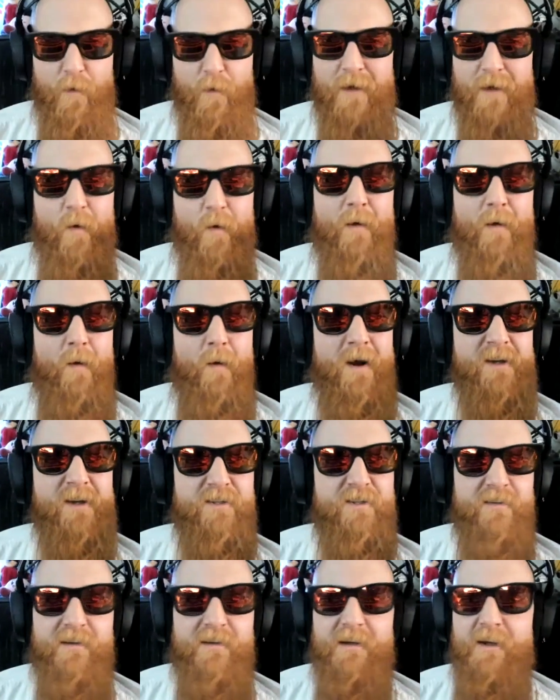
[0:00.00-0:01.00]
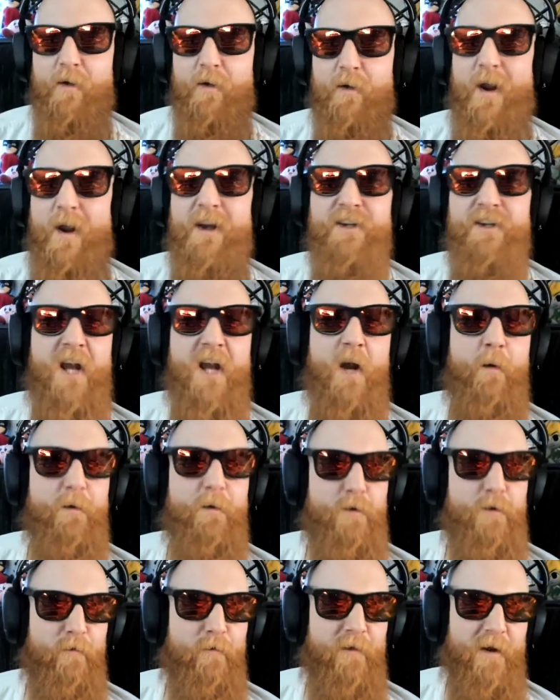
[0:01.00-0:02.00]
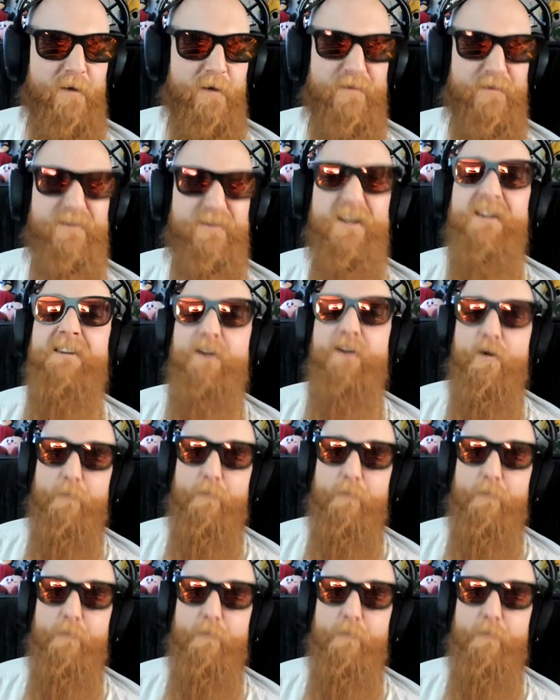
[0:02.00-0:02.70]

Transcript: red, reddish, reddish hair with no freckles. you see the yeah. South Park